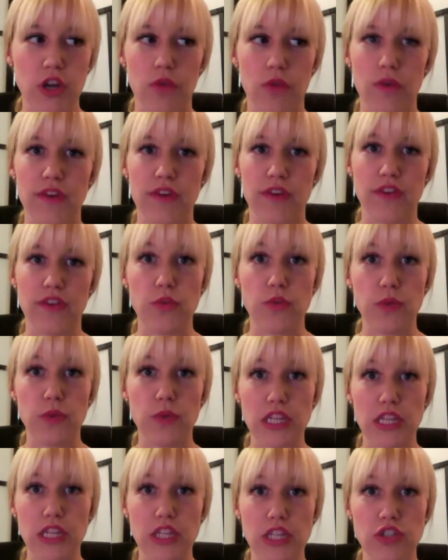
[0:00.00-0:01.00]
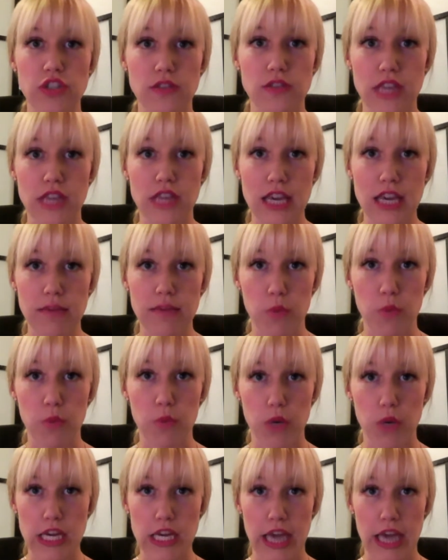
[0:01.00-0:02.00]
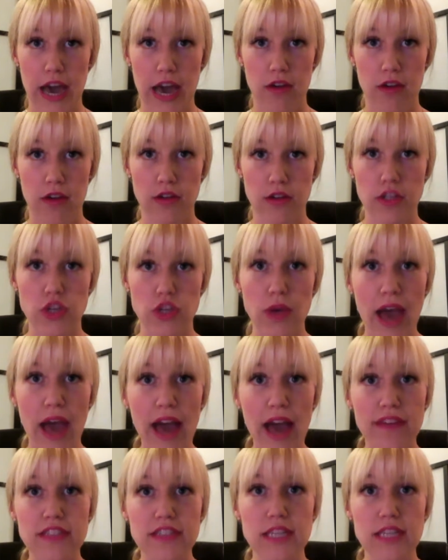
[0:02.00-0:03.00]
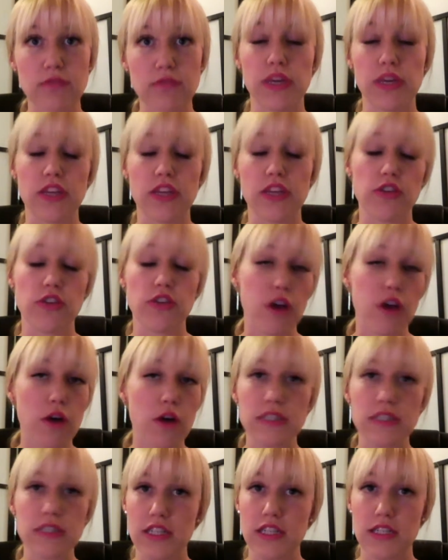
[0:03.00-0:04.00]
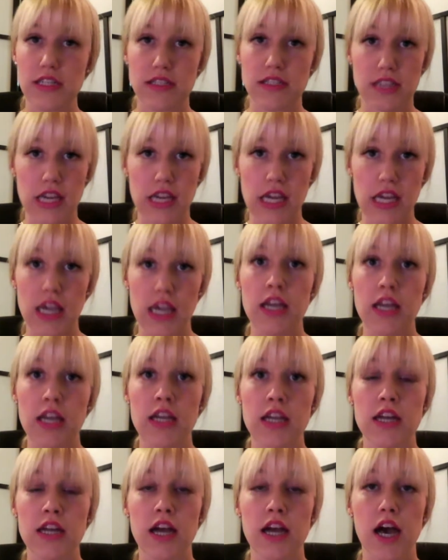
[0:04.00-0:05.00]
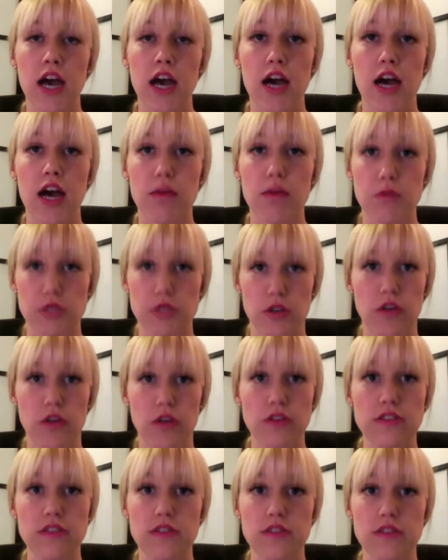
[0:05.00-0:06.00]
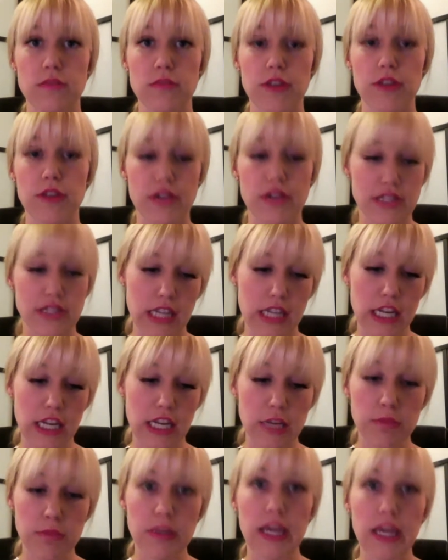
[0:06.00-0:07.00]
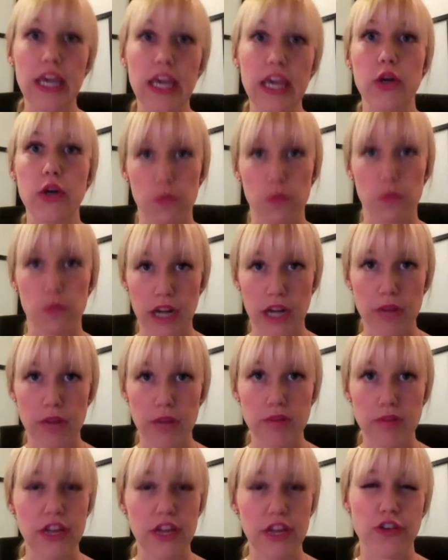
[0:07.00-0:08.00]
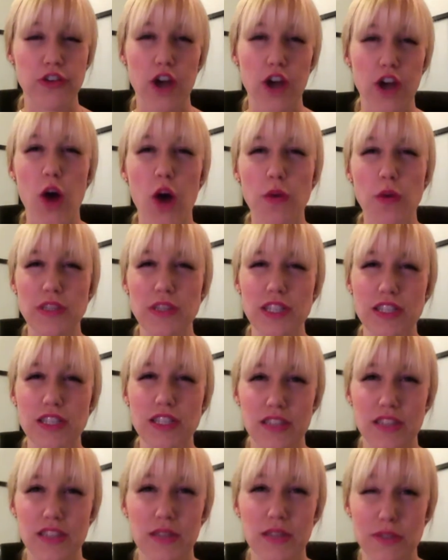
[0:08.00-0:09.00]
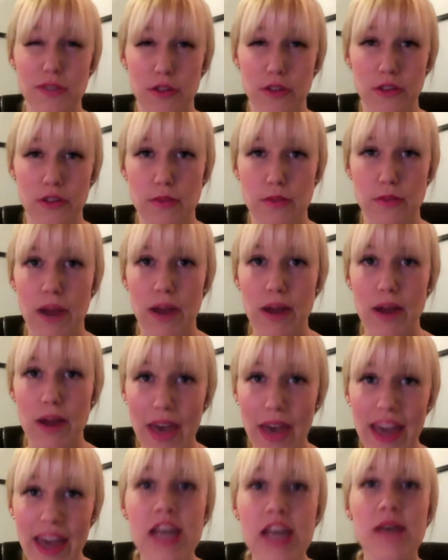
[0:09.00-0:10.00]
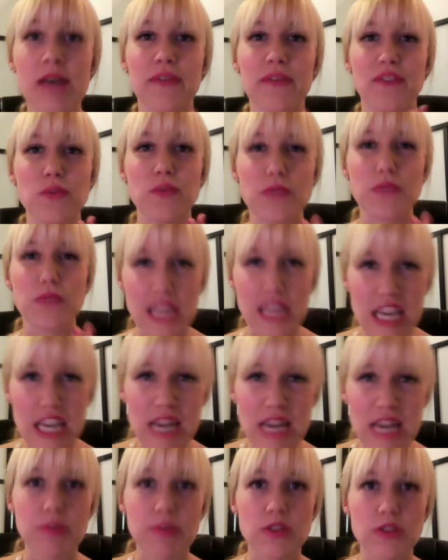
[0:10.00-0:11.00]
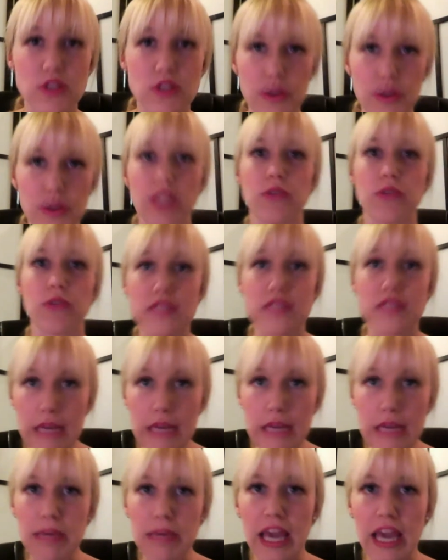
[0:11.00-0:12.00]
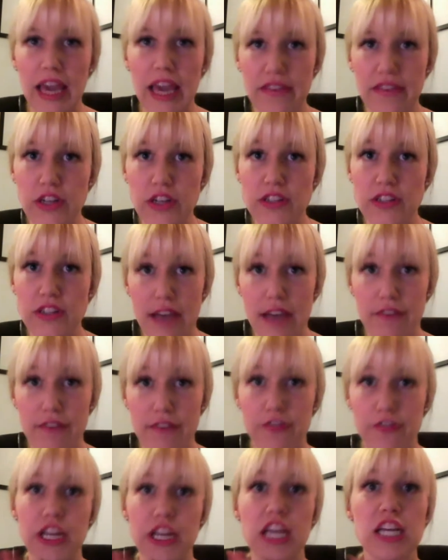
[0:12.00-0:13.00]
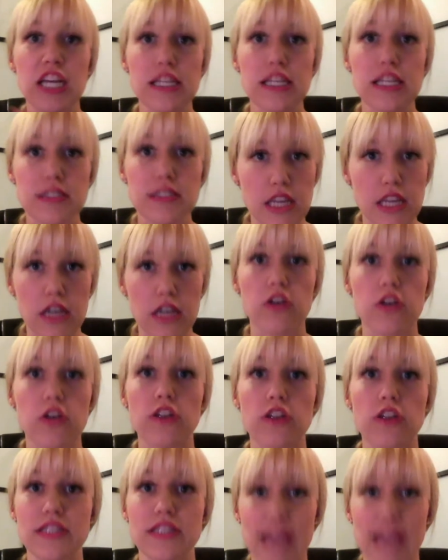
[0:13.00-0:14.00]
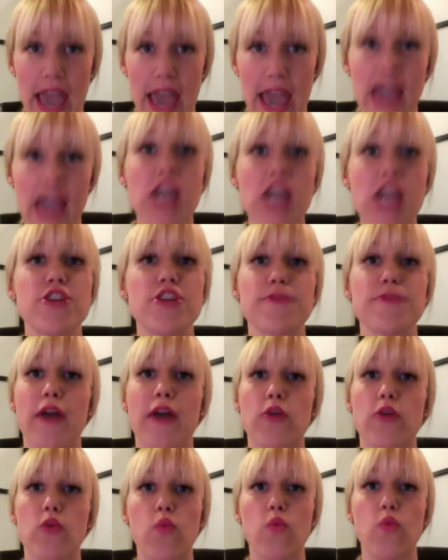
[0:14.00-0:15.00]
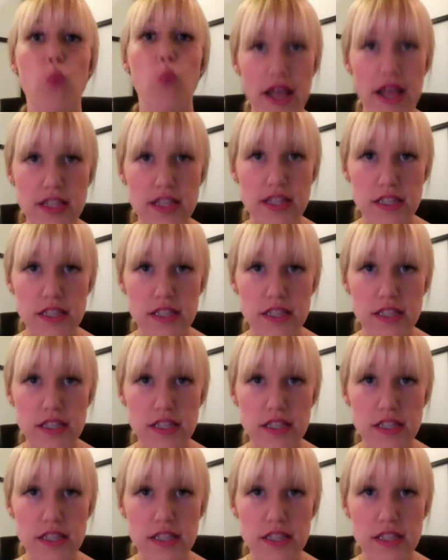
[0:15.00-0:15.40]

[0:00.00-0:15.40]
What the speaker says: if you really do keep working out, you have to keep doing it. You're not always going to see results. Whether it's an eating plan or a workout plan, you're not always going to see results right away. If you keep doing those same behaviors every single day, no matter what,